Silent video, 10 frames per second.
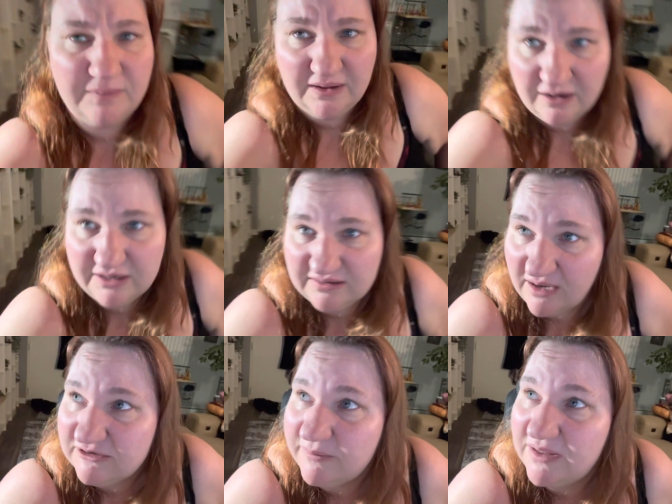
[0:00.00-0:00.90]
I already
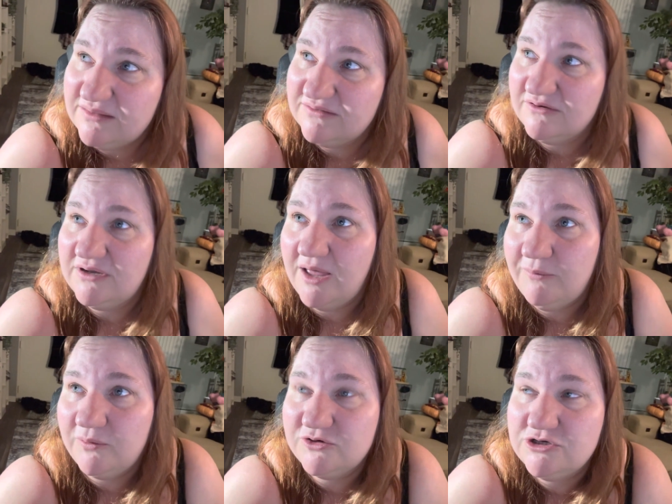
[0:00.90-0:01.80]
talked about this or not,
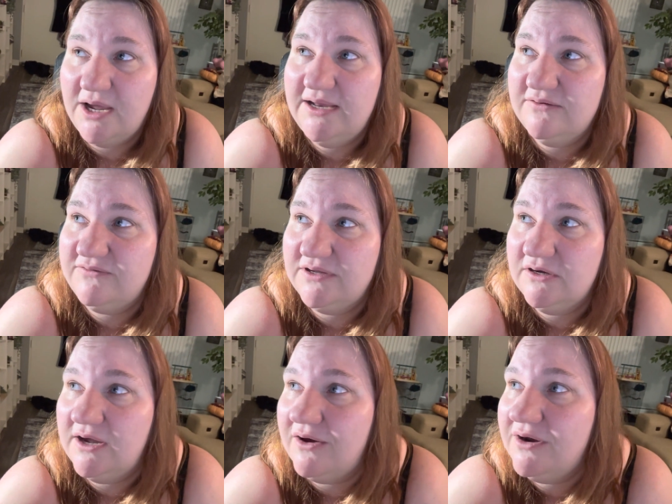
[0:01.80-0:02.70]
but we're trying to figure
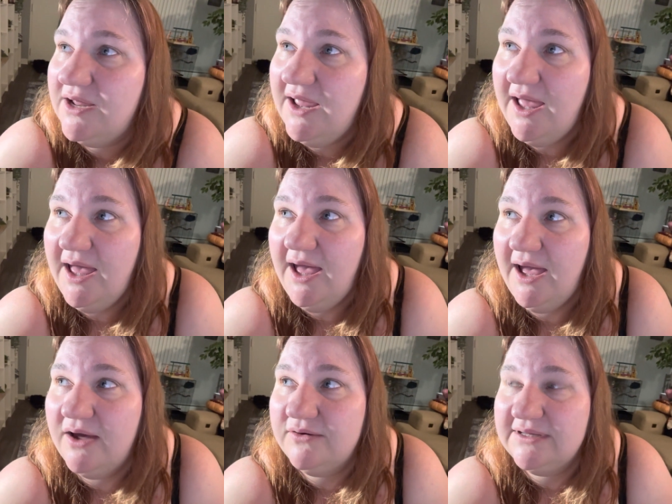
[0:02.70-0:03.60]
out
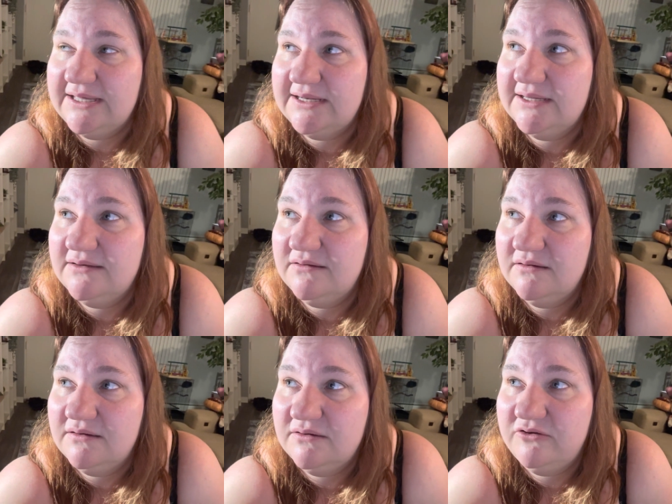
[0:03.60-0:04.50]
how to get it
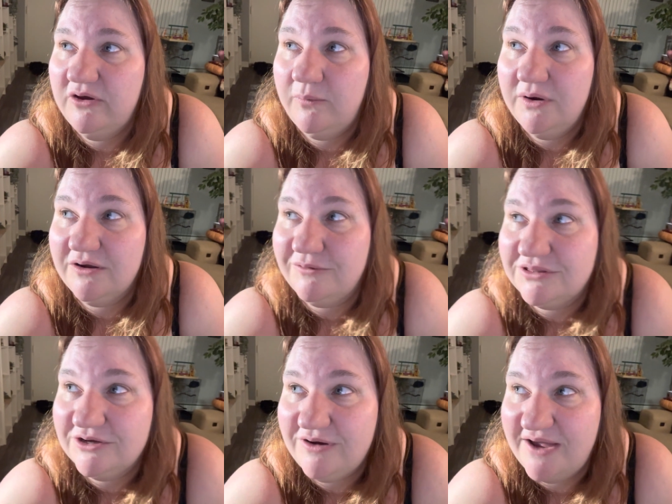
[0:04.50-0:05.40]
to work with
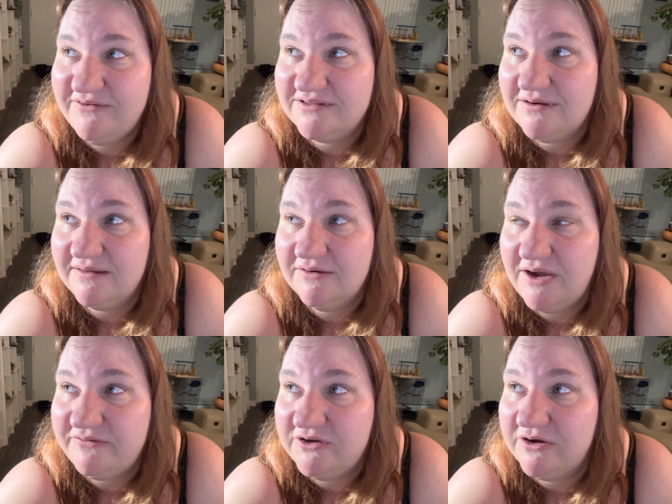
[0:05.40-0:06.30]
the graphics card. And the
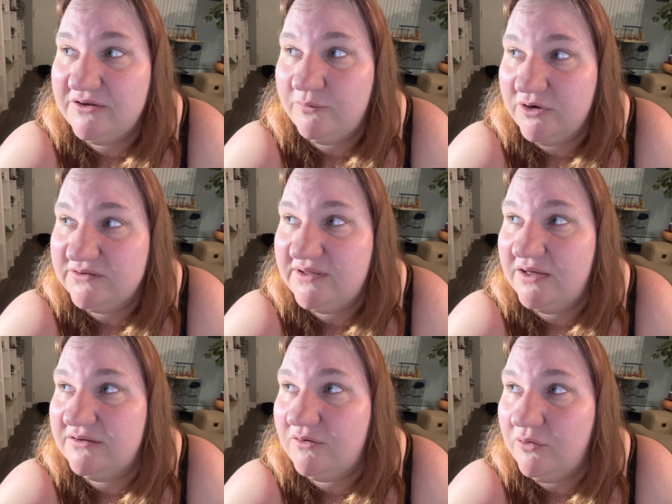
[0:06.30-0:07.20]
graphics card, it works now,
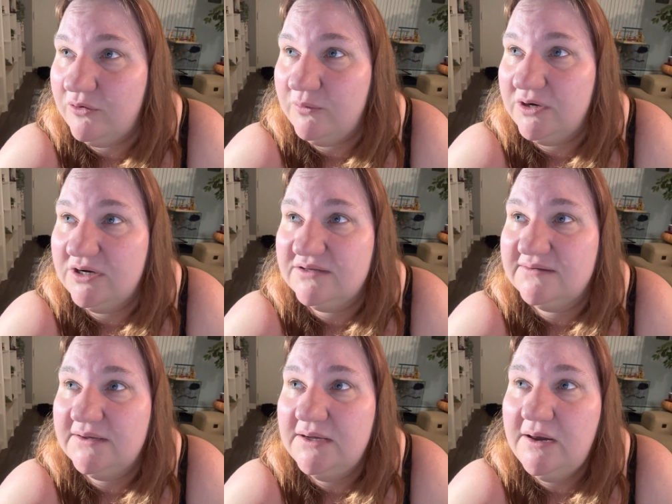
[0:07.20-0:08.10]
the cord works,
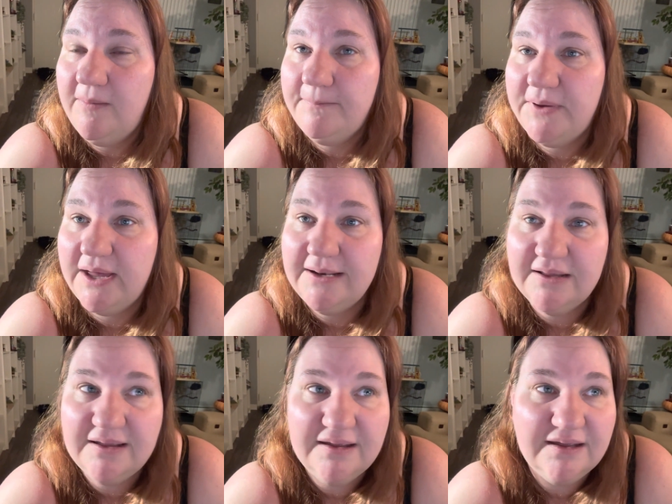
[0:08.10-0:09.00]
but
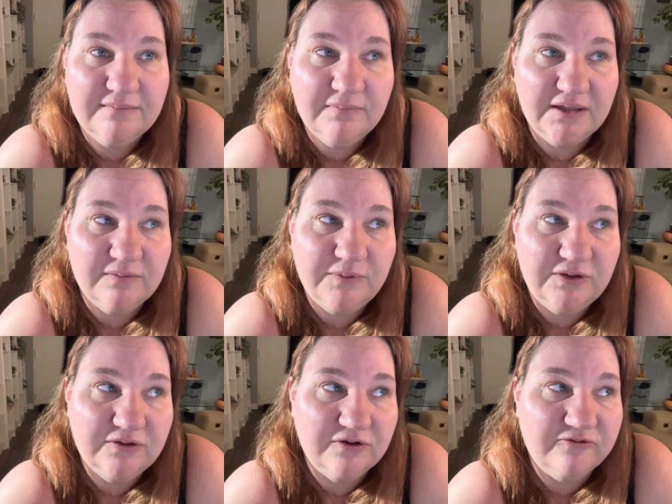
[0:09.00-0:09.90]
my
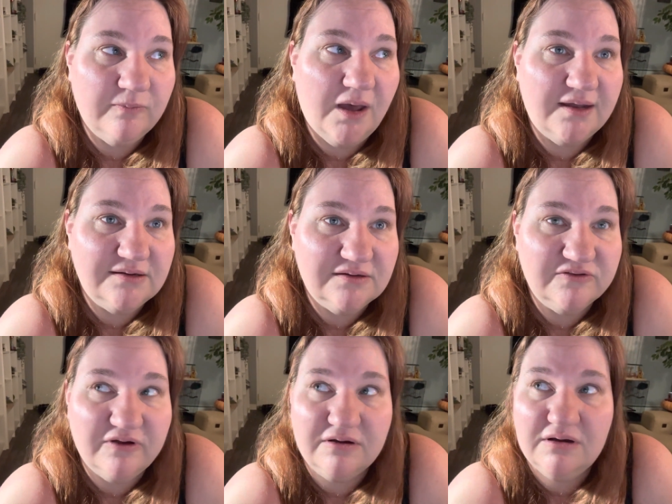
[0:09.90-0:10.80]
computer's monitors
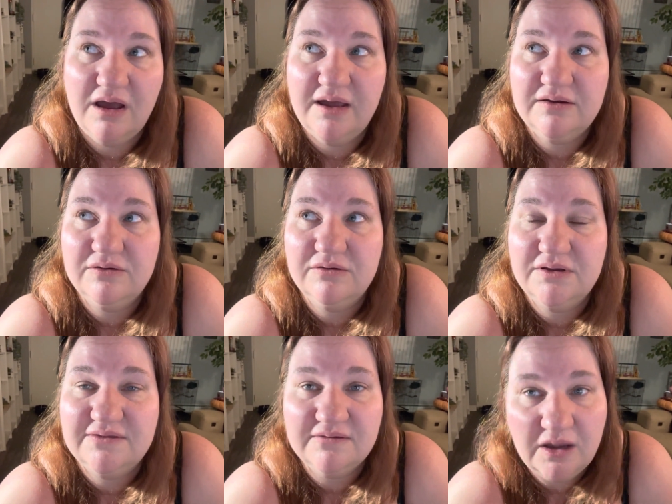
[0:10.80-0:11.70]
are not,
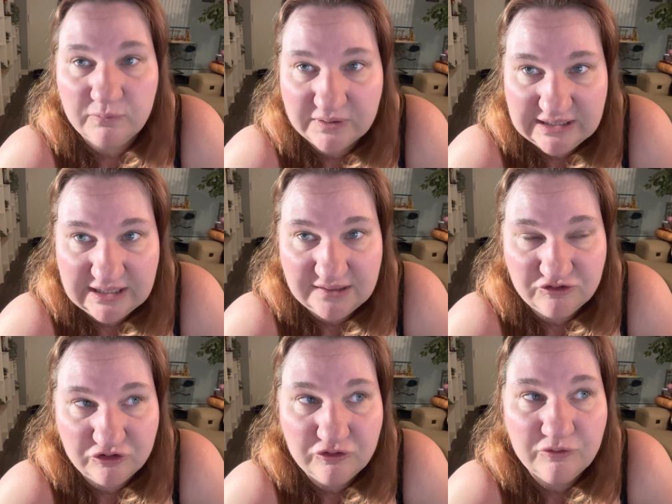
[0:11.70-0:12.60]
it's not reading
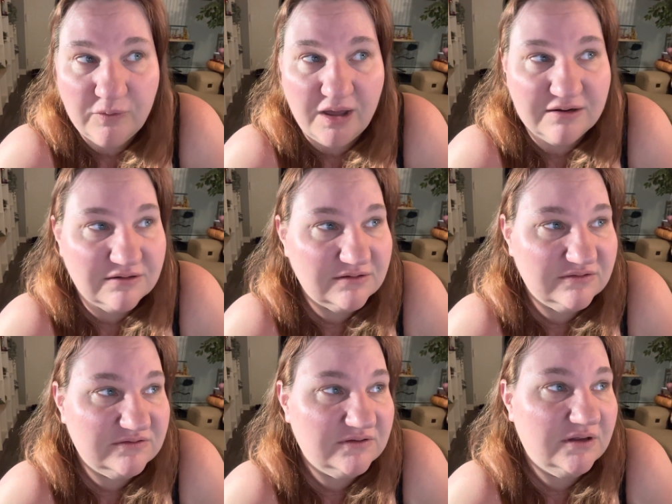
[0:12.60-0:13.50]
two
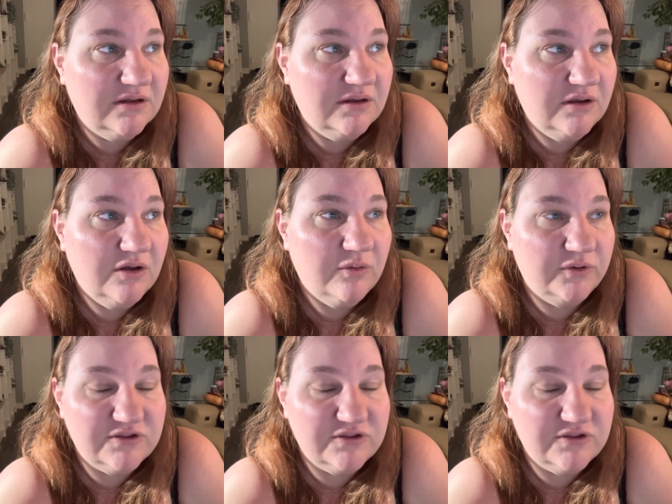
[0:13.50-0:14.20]
monitors, which